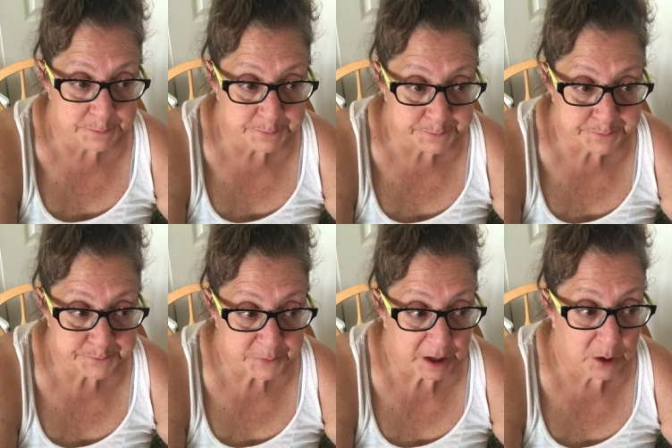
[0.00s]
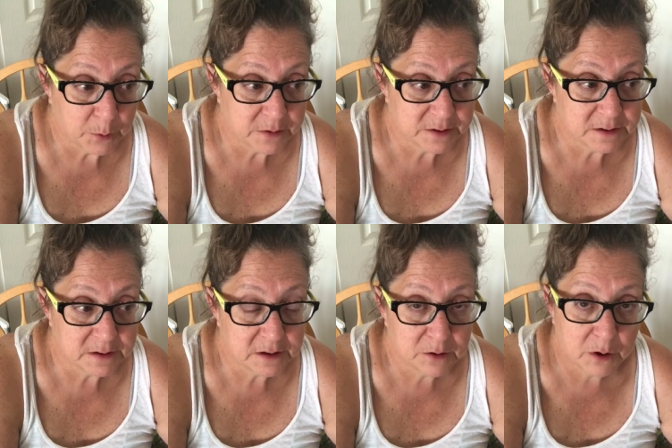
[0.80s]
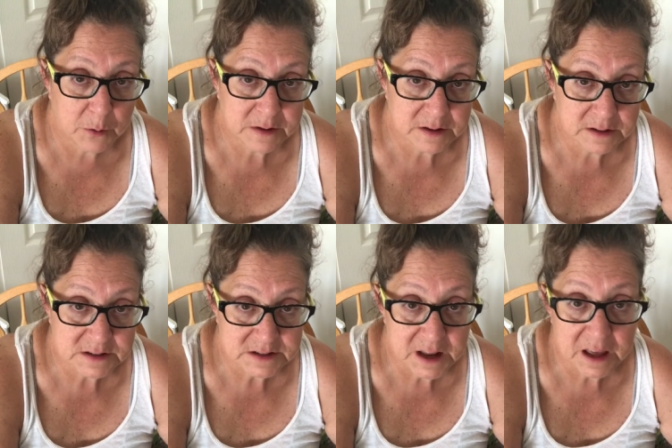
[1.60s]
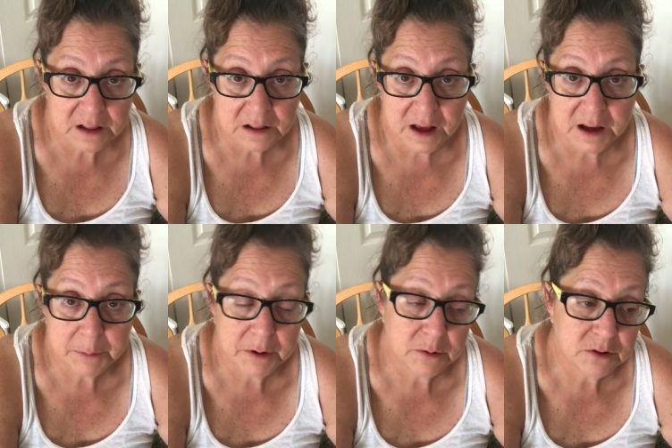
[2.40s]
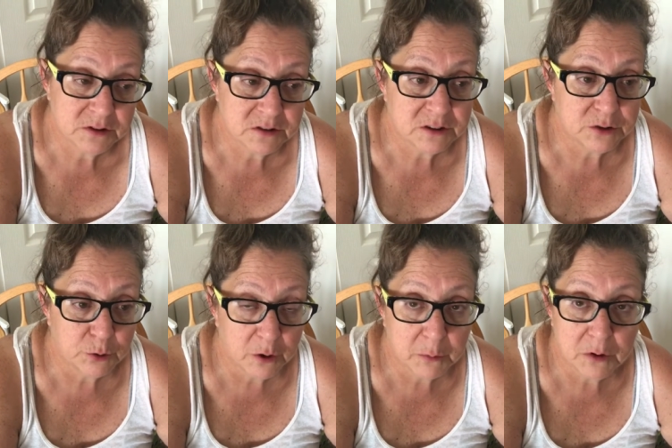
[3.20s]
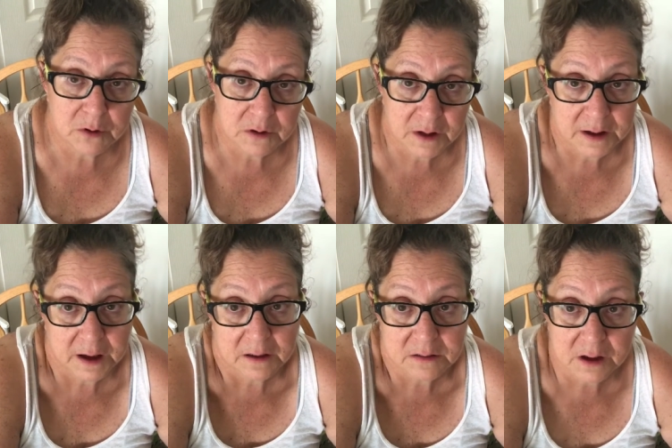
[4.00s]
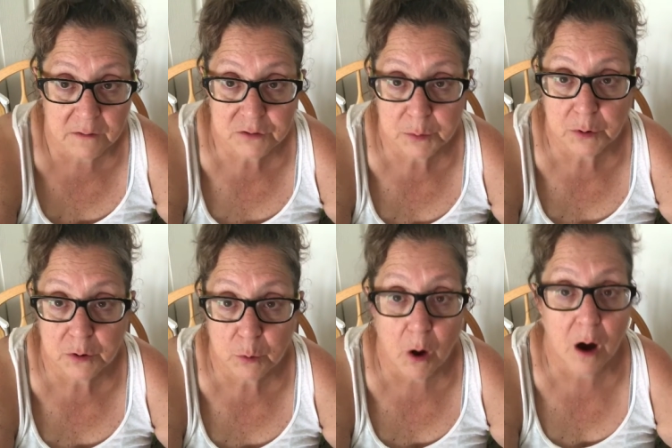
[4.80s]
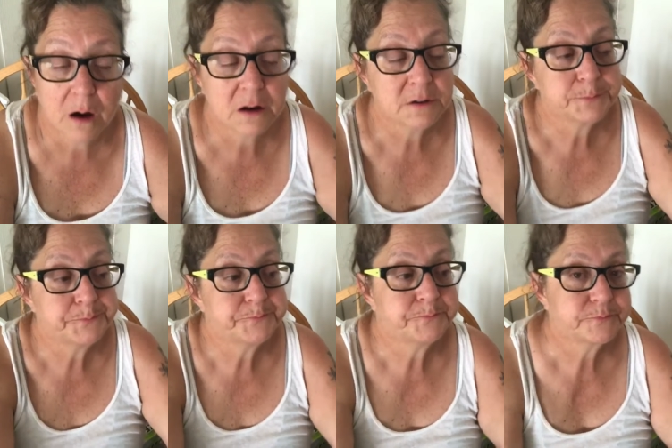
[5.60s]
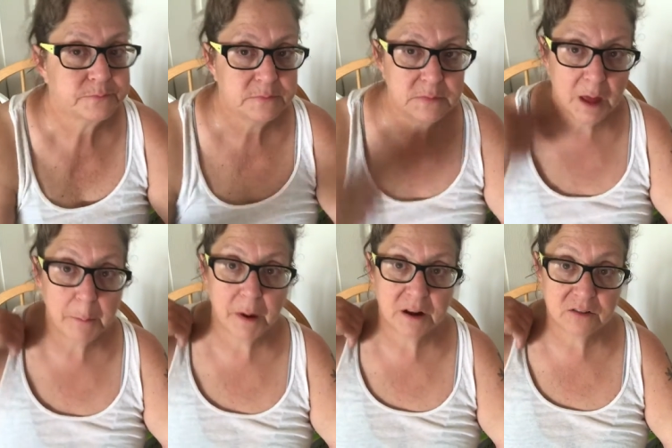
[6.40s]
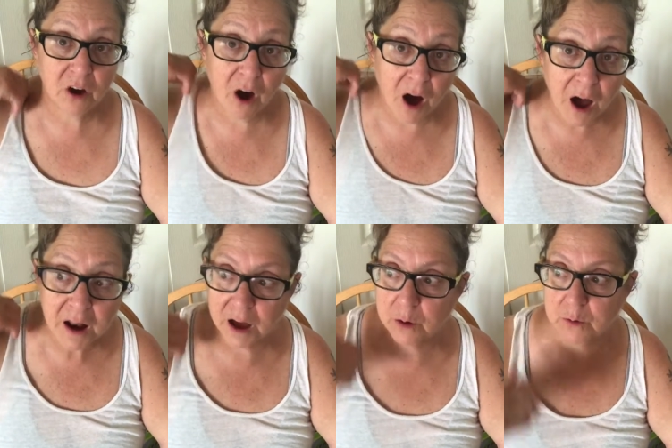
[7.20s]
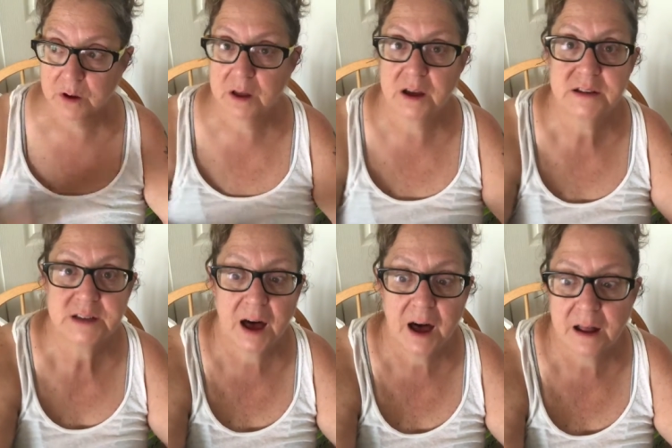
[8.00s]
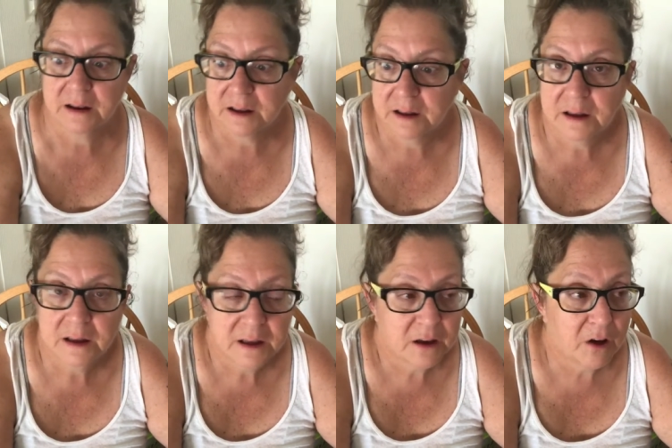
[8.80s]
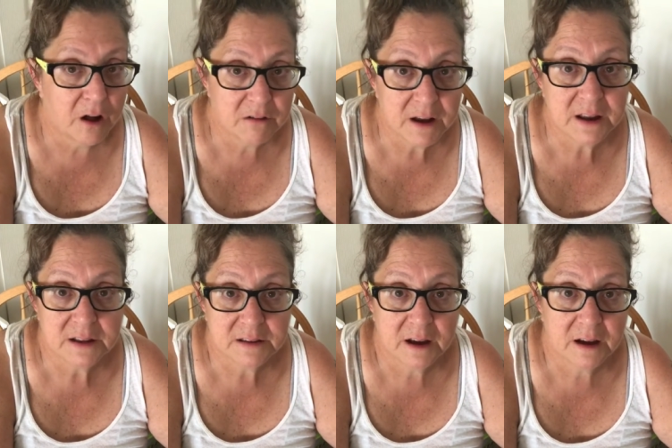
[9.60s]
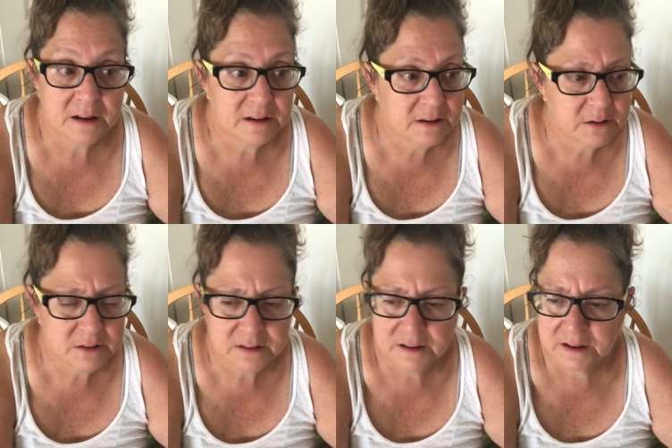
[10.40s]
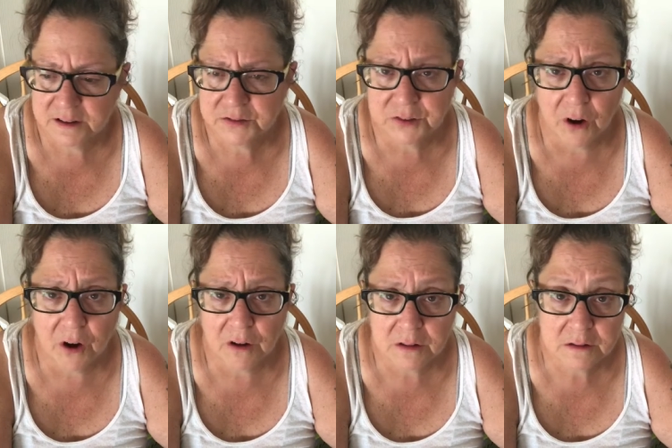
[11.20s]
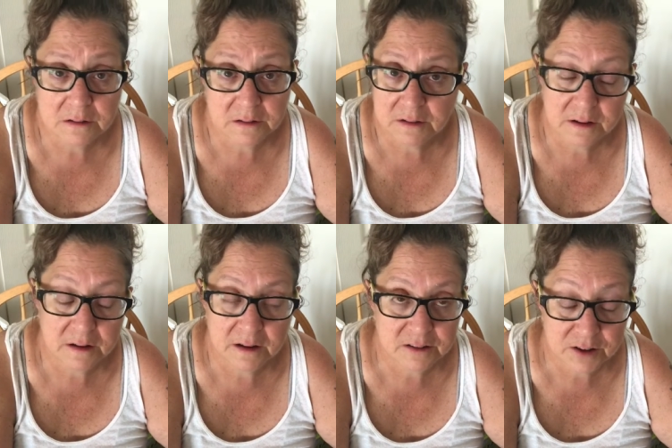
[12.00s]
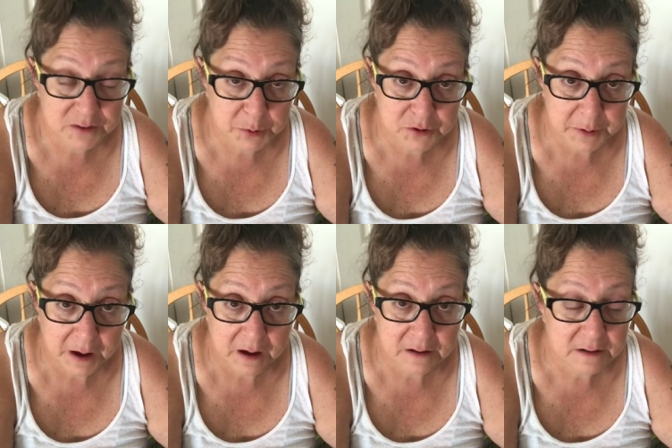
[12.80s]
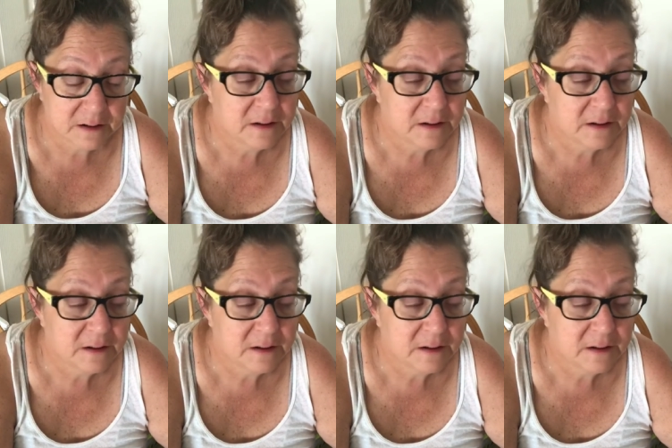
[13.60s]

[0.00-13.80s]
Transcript: and it wasn't, you know, it wasn't snail-like, but it was just a normal, I guess, comfortable walk. But it's hot out. It's hot. Already it's hot. It's, it's fall. It's not supposed to be hot.